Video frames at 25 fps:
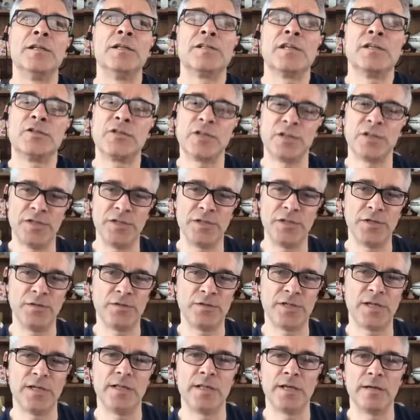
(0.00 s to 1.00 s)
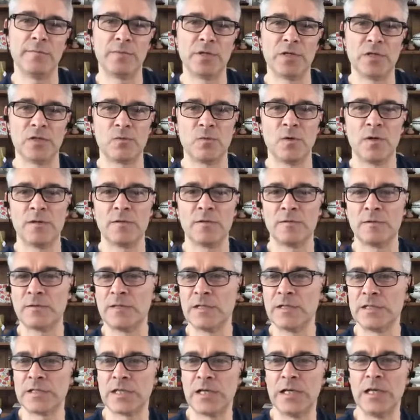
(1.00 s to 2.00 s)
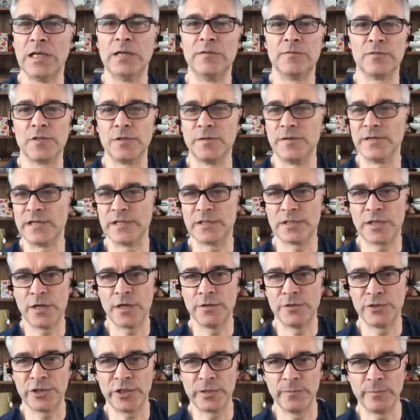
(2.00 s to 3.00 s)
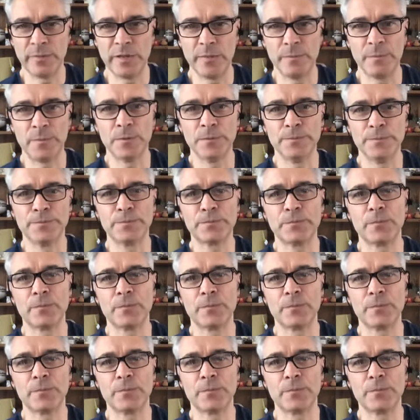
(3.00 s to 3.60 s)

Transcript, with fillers: interesting you say that because one of the things I love doing is coaching people.